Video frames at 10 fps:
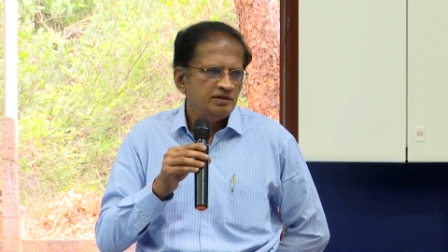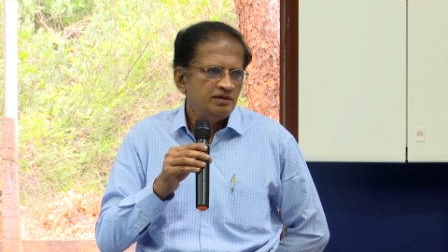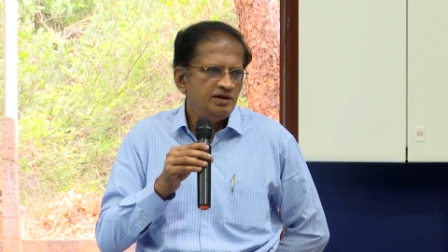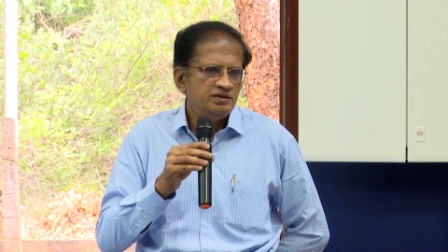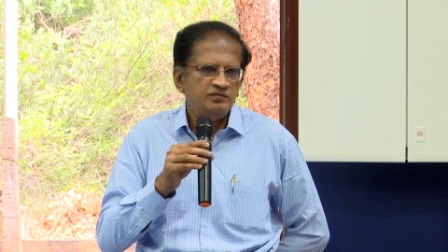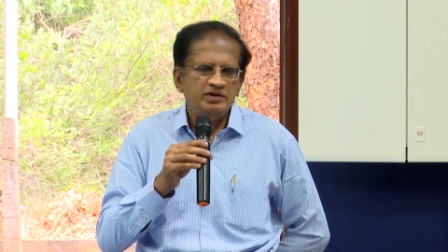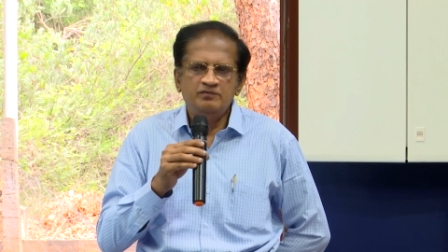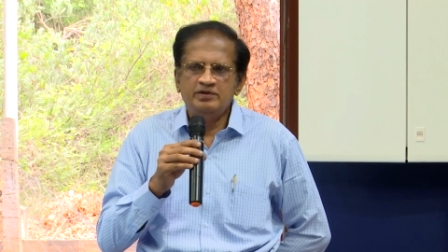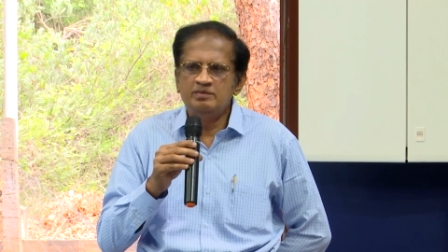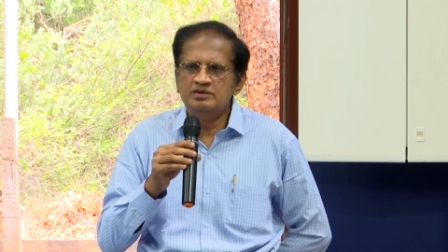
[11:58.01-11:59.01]
in his very
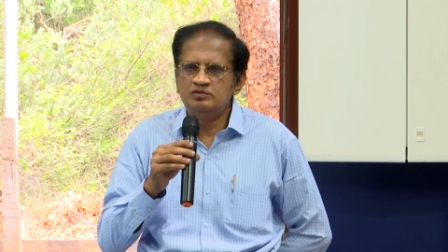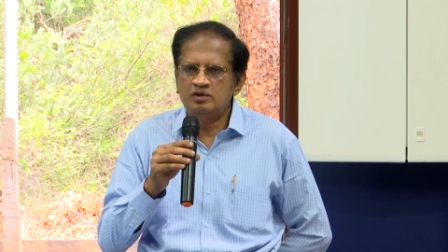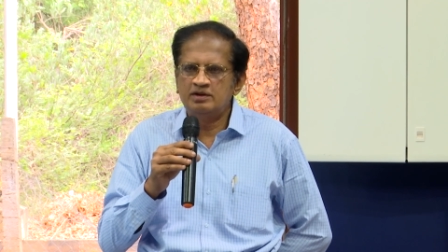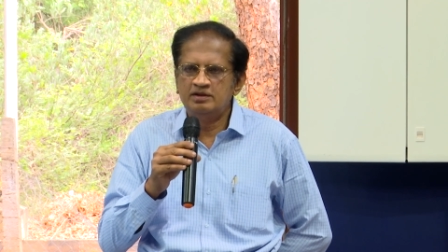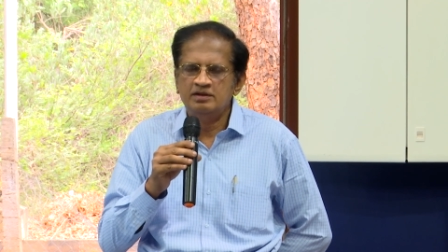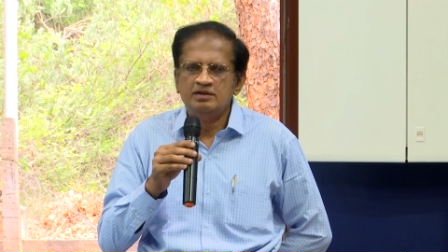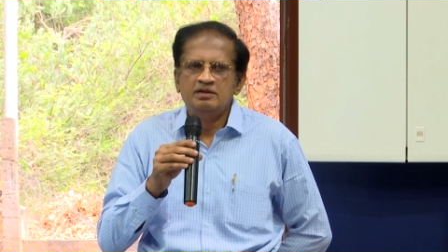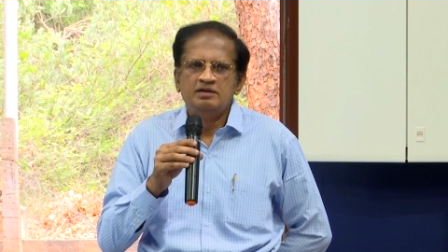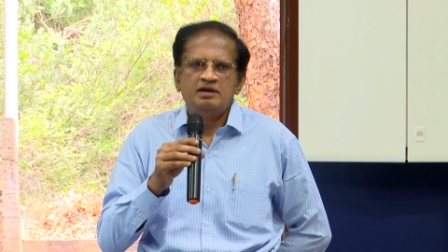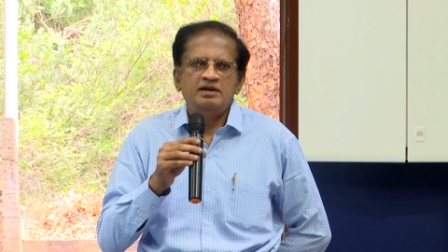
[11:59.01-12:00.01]
famous work,
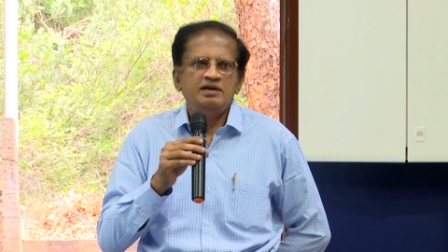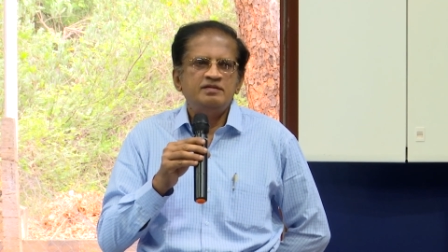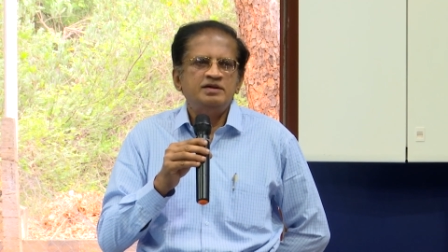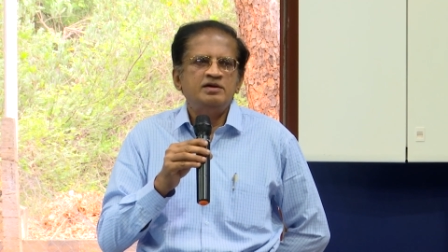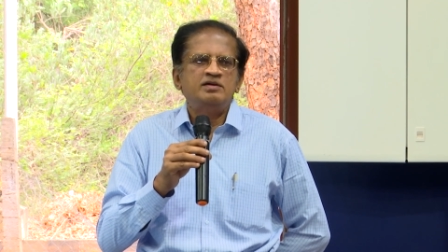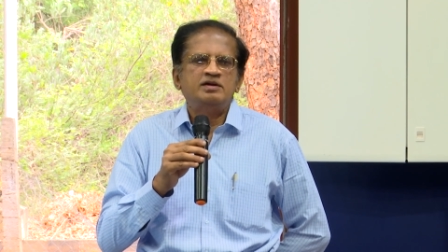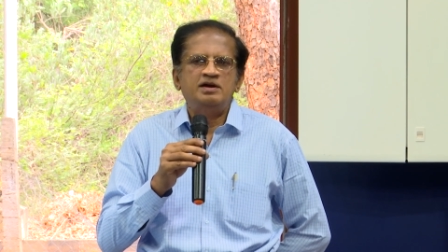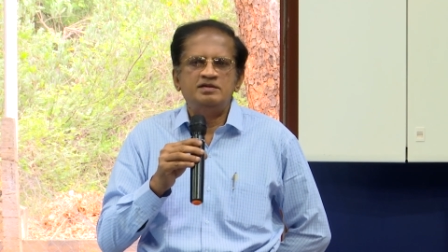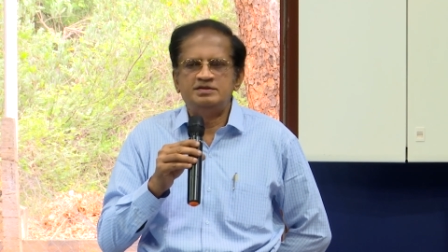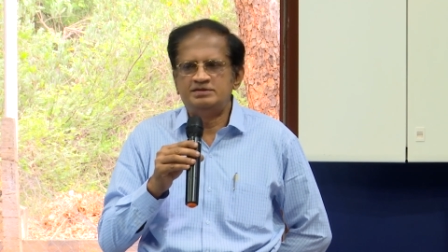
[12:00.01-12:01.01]
An Essay on
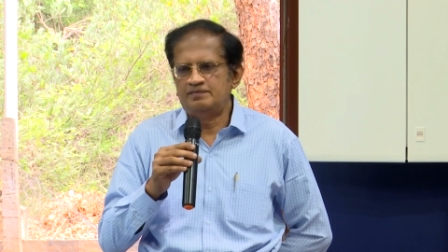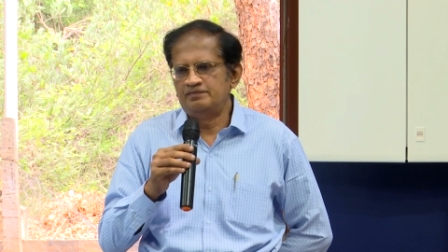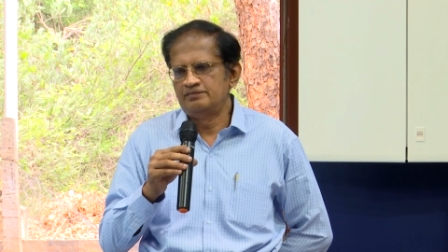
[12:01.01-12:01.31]
Criticism.